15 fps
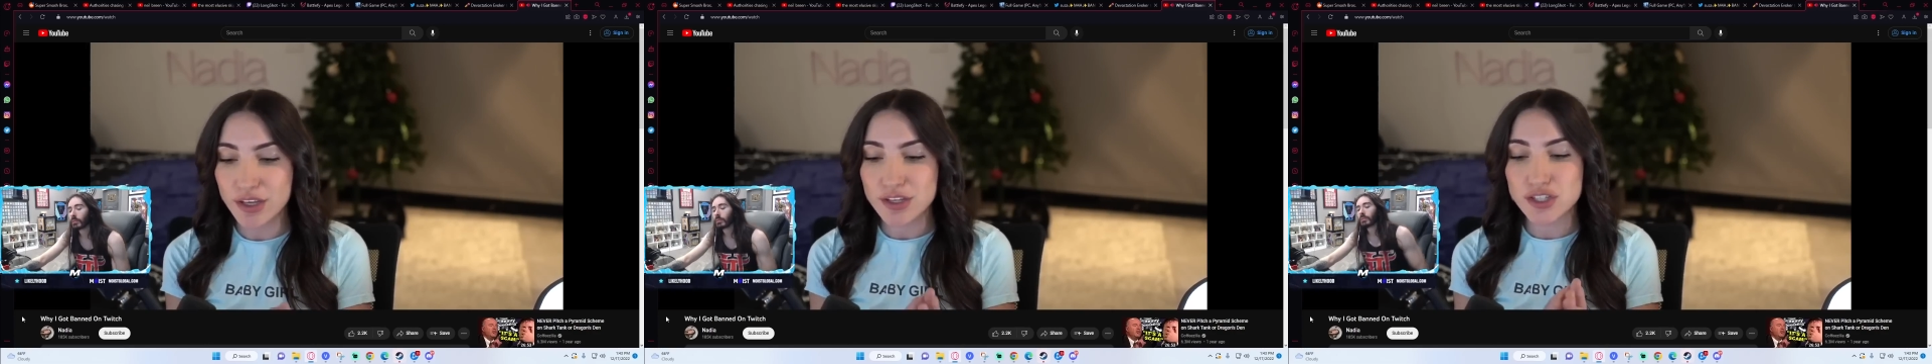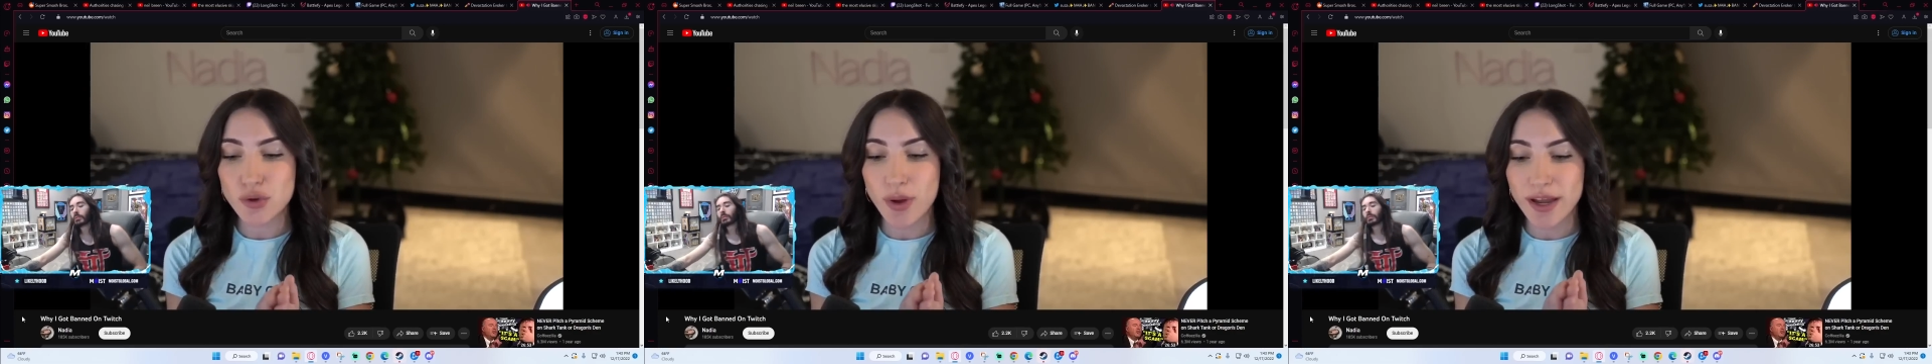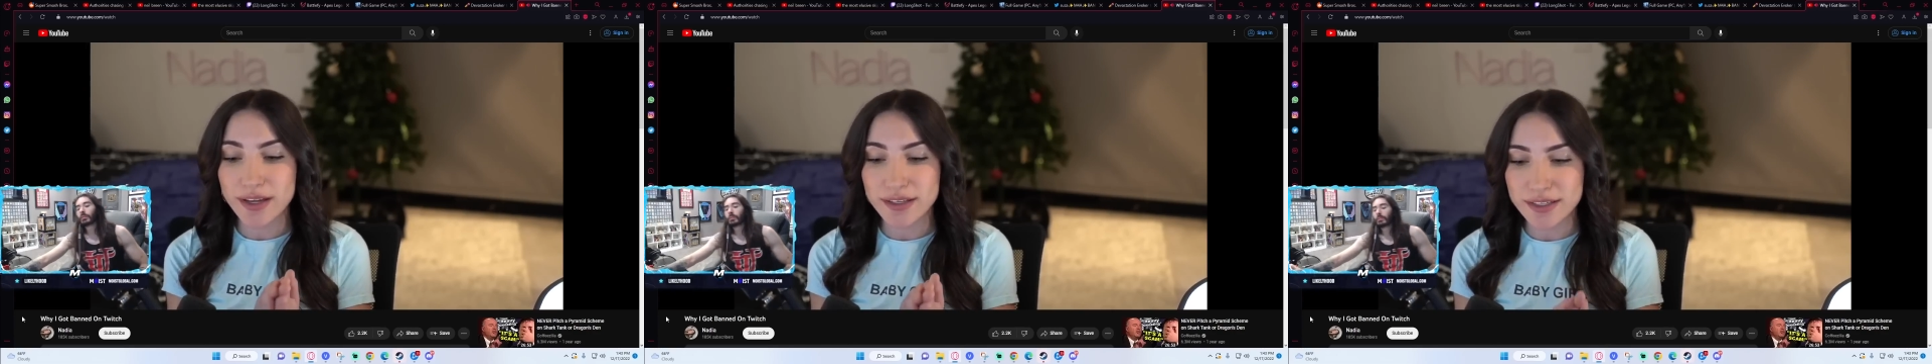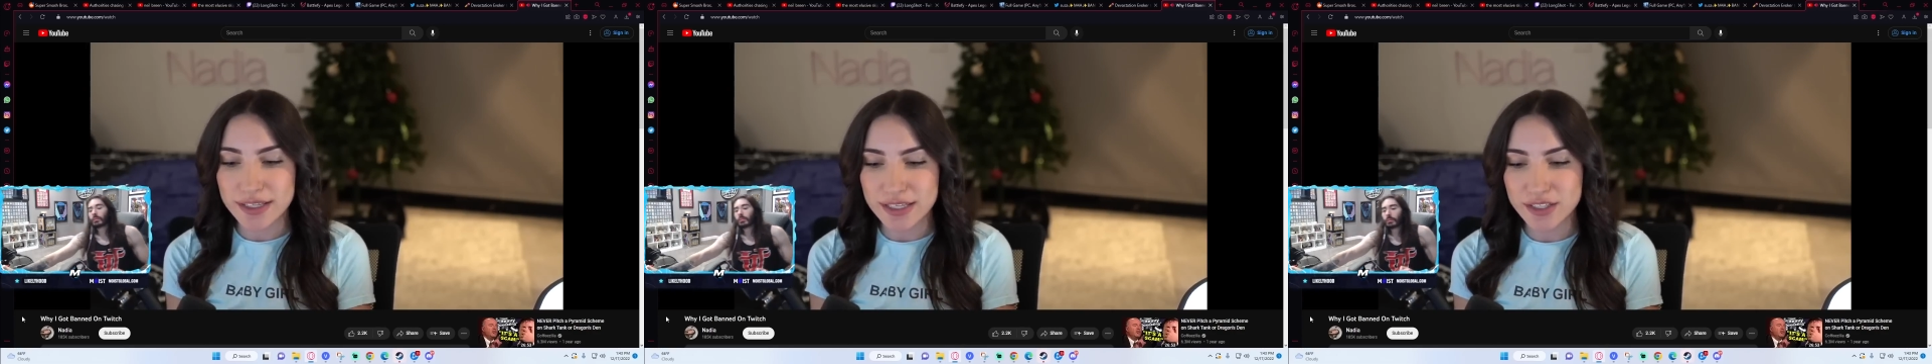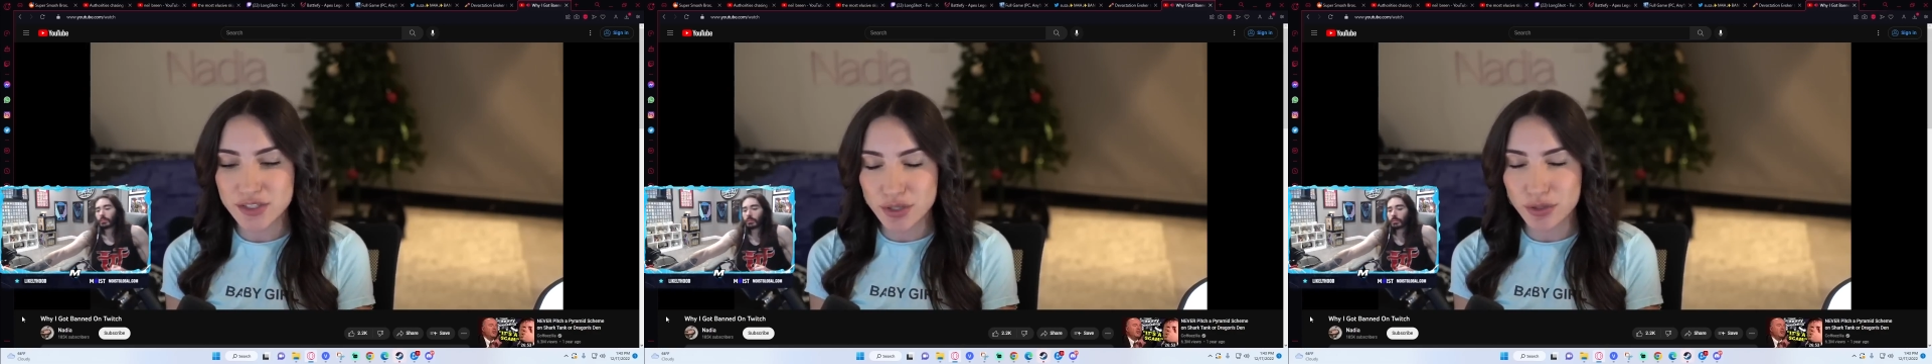So I
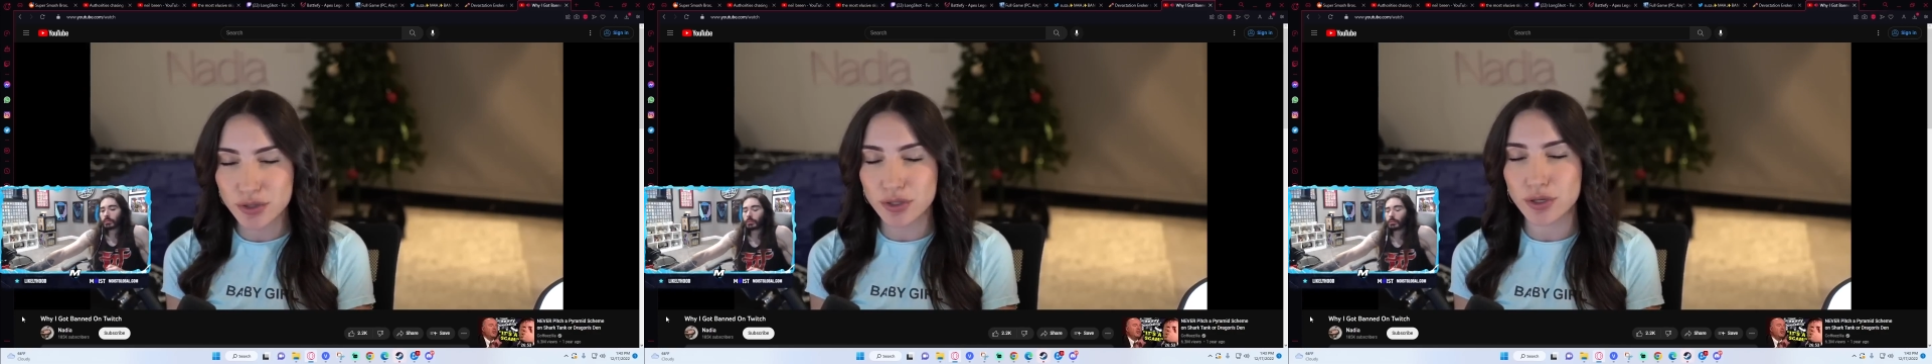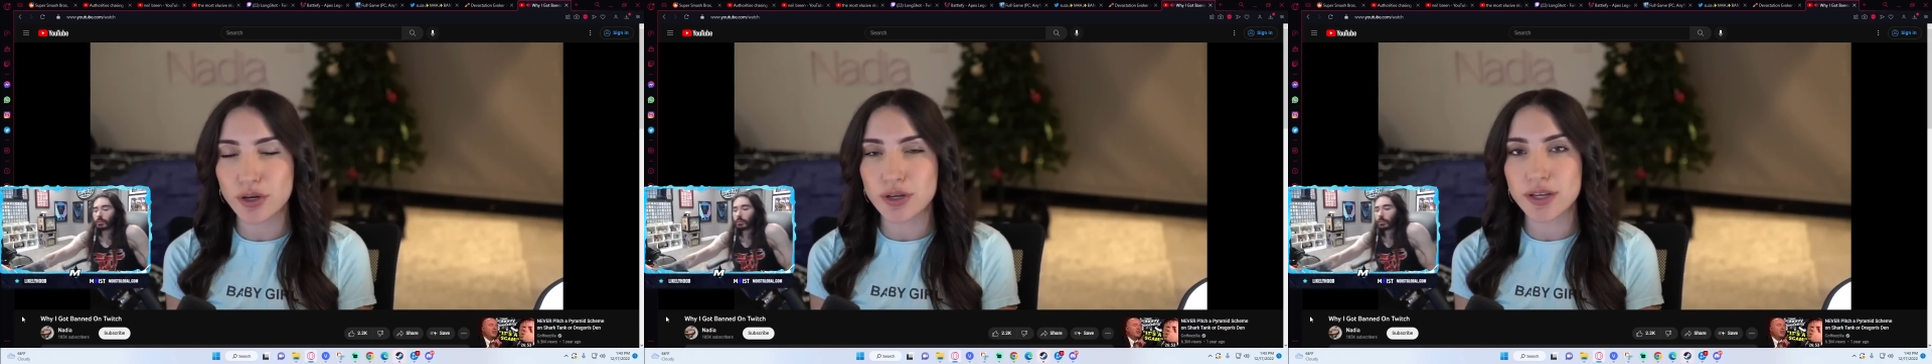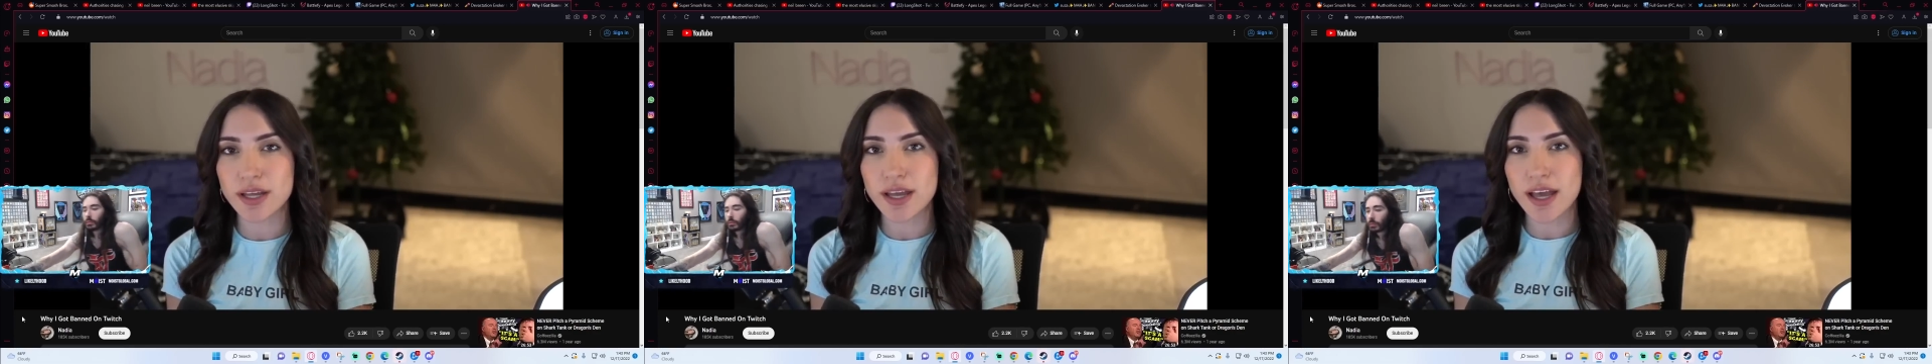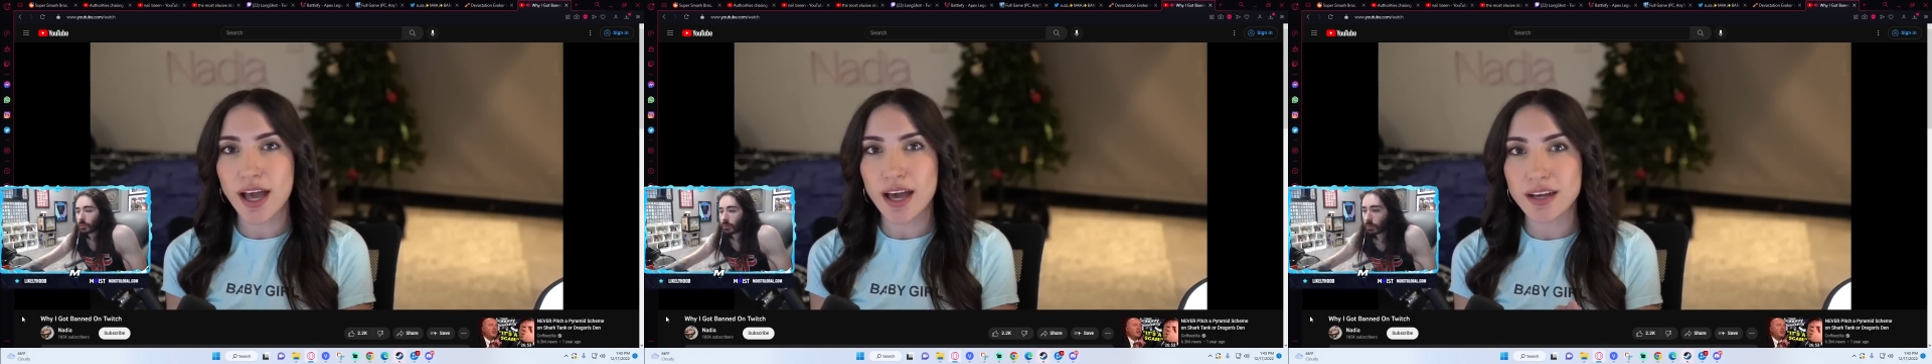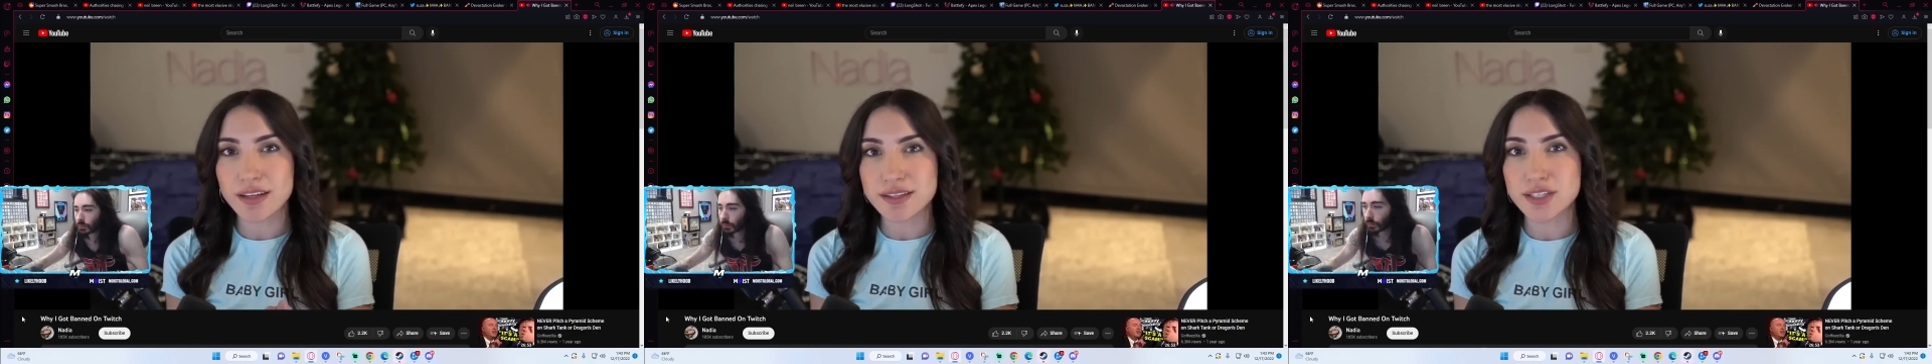need to learn
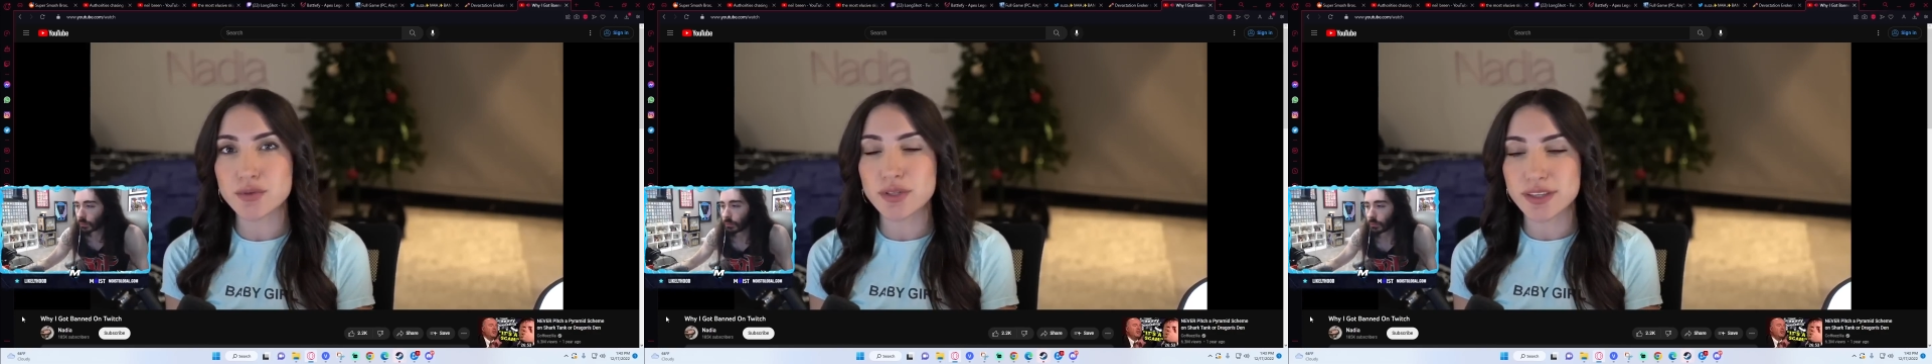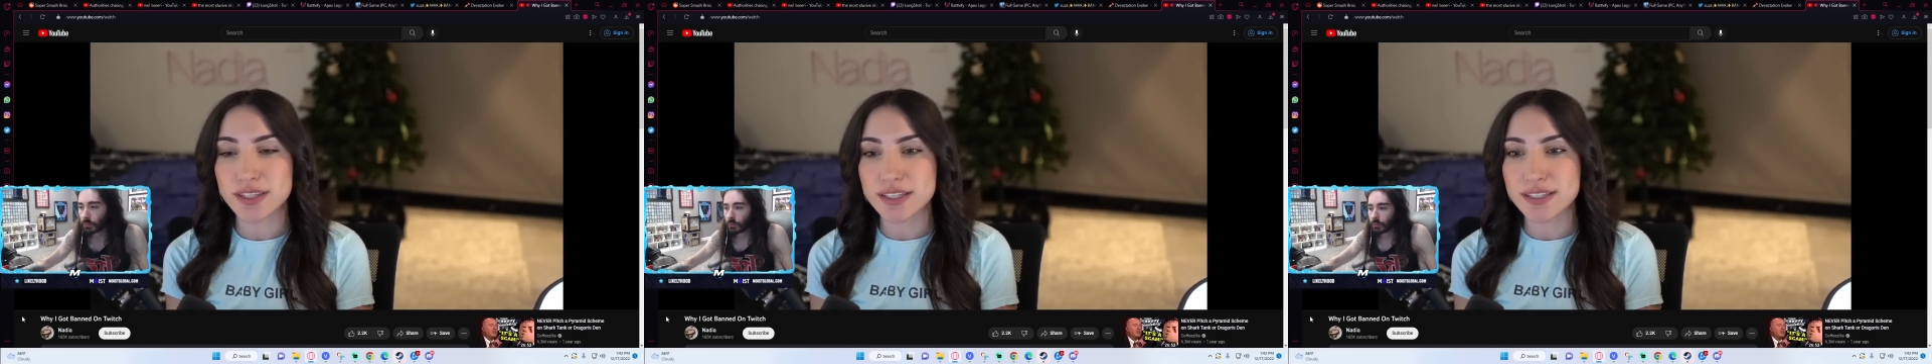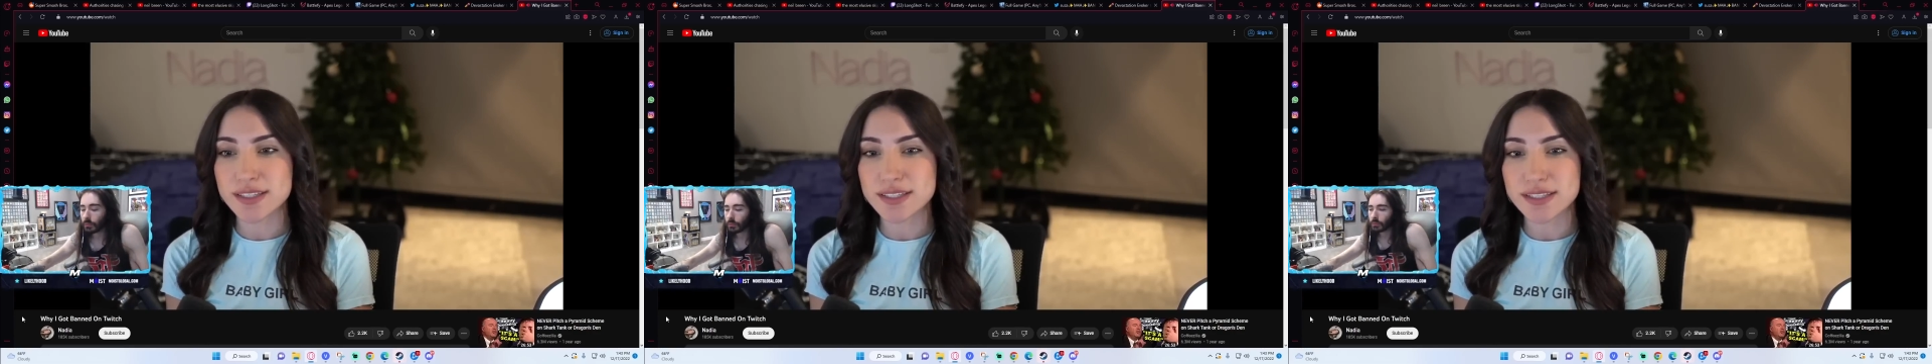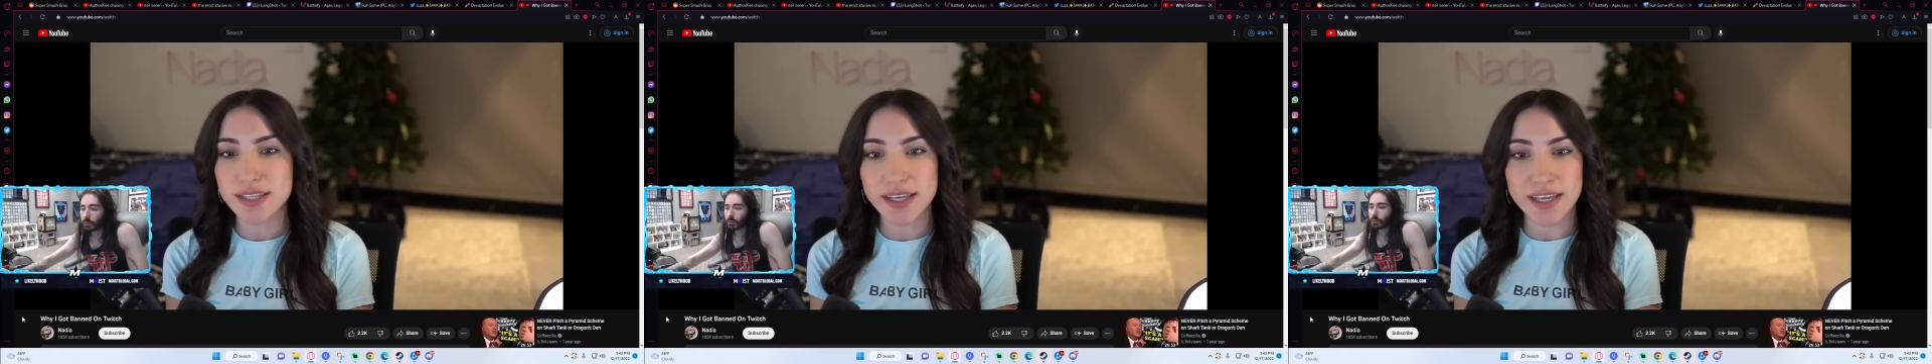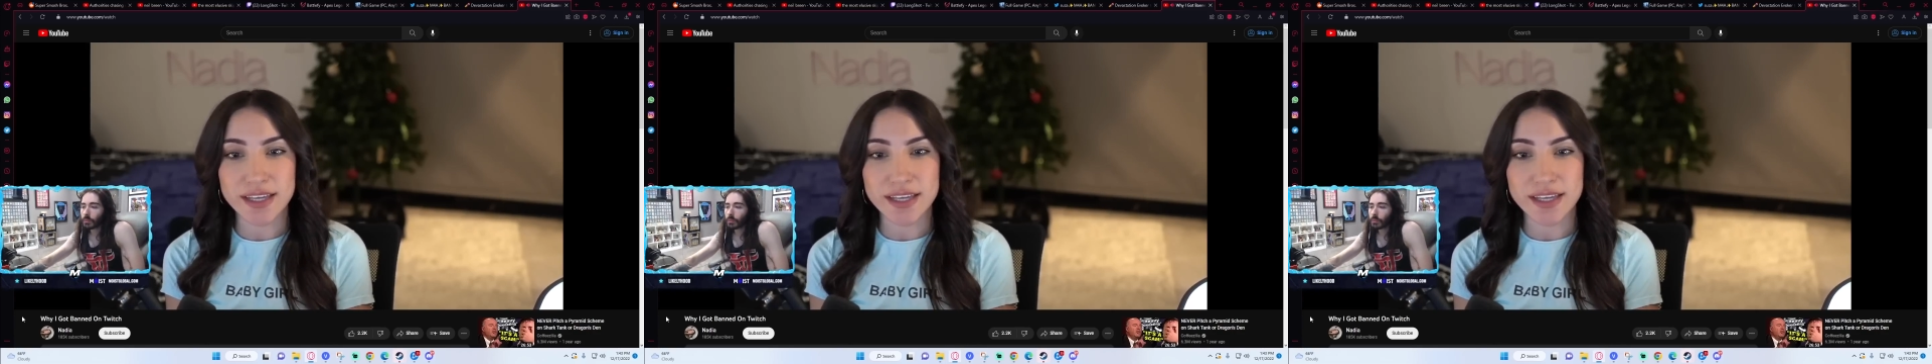how to deal with this,